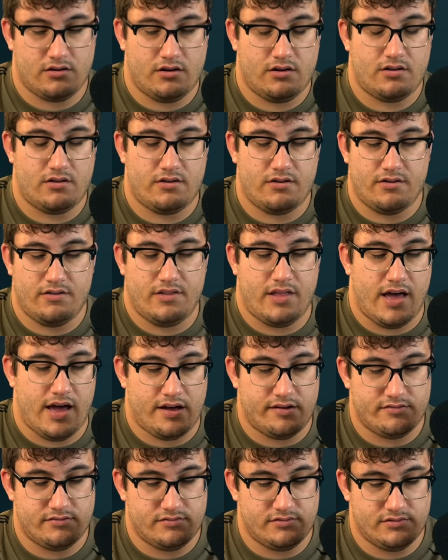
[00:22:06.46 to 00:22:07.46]
Other than
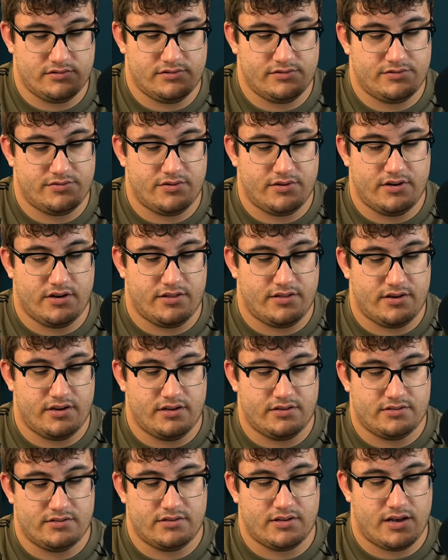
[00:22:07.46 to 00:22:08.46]
that, it's really nothing
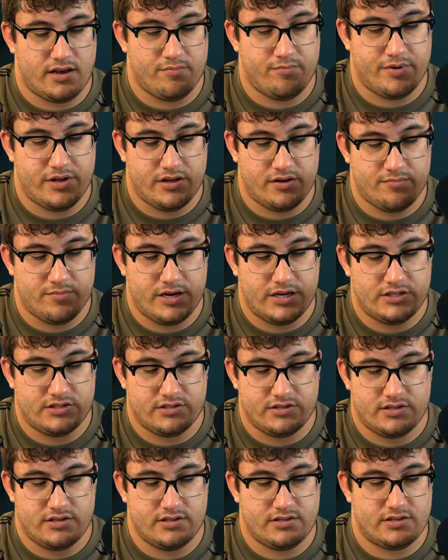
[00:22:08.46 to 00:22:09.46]
else. It's like a billion pages
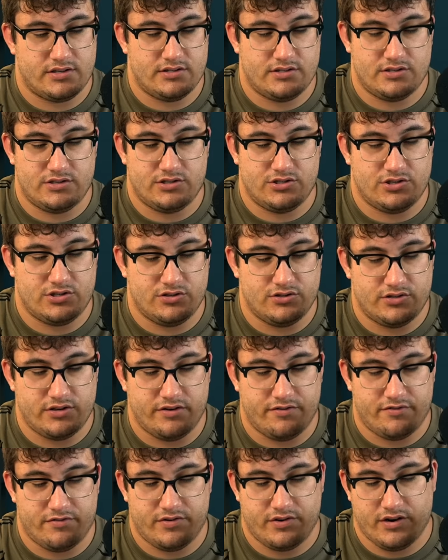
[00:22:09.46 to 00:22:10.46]
of this because it just shows
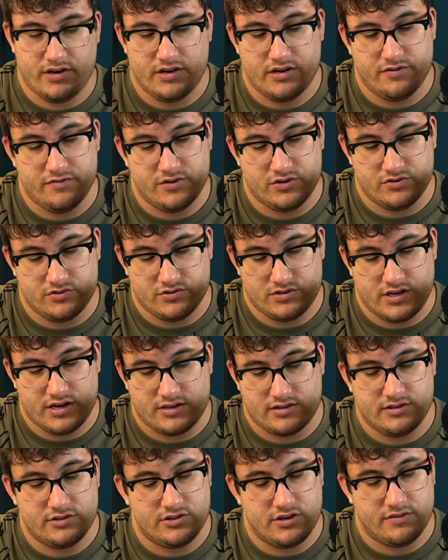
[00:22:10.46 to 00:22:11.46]
every individual
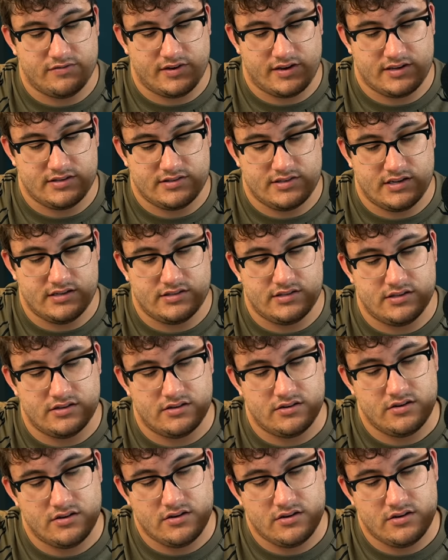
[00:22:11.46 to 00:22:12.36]
stock that you have like a cent in.